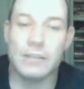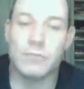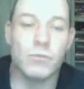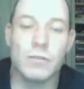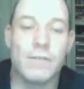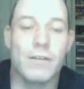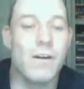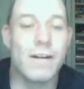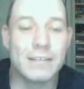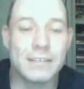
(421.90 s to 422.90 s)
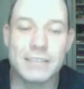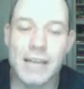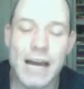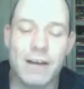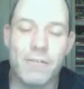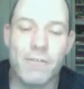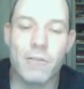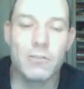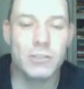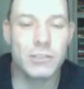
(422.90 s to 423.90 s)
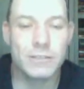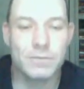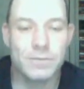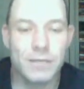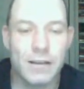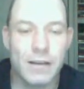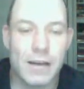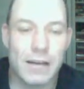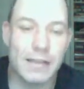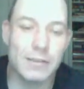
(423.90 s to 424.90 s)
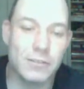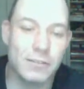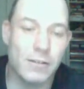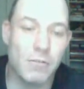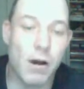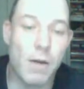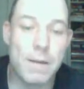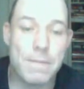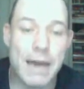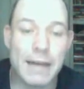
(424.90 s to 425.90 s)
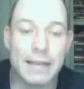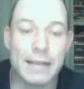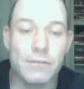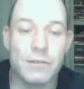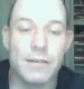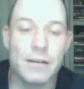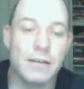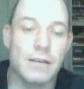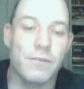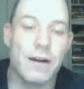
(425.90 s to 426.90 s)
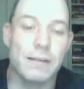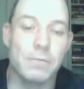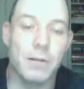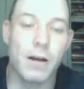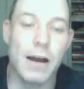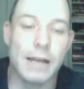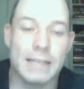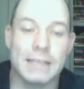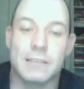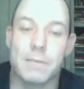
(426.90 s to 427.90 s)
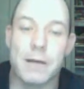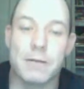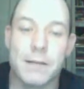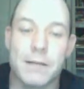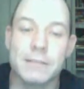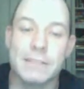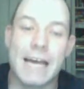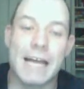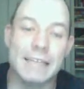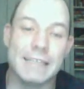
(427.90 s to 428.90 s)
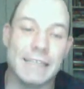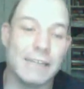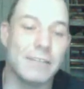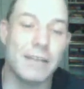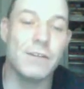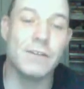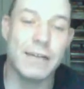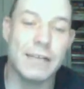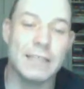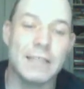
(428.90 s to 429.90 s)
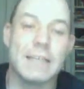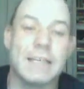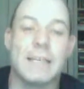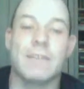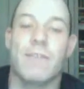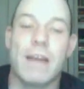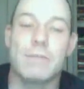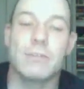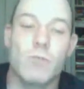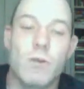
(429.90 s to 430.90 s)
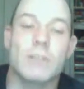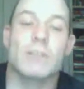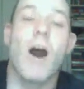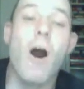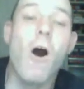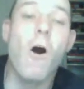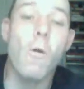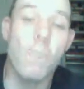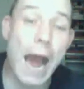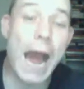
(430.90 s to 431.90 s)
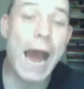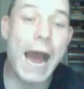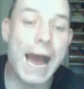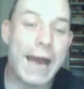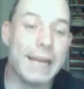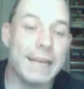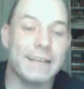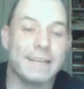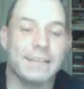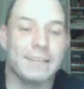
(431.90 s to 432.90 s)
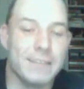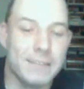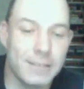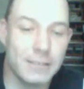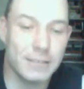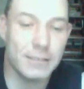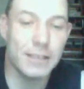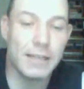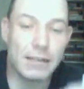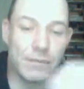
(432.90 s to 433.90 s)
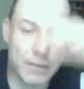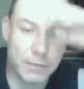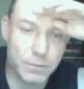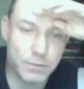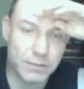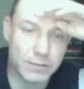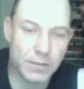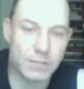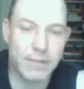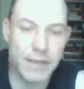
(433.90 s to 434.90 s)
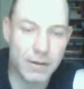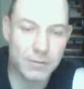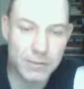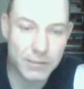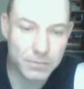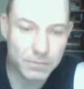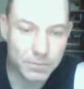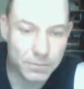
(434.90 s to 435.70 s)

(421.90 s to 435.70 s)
It will never go out of style, folks. And I'll, I'll be back later for the third and final blog, and it's about a personality, and I'll give you a hint. His famous quote is, Oh my! See you later, Facebook friends, in three hours.